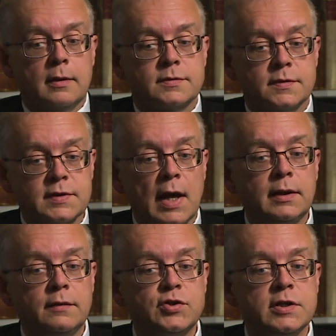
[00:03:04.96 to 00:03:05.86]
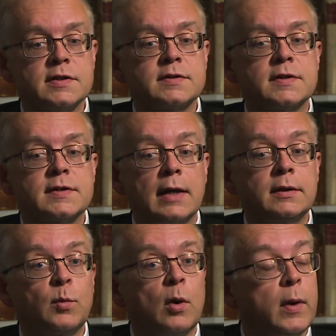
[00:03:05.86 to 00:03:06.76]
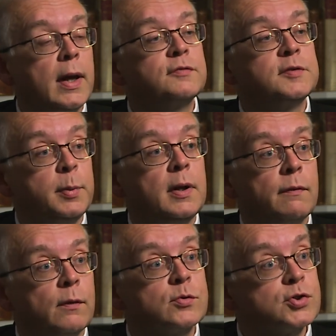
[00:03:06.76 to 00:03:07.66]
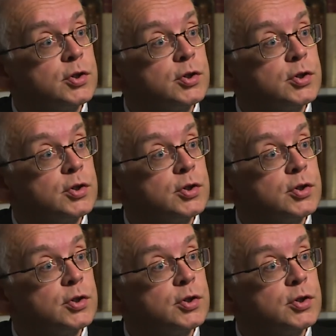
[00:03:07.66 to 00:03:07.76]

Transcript: Society of Jesus decided, well, we have to be on those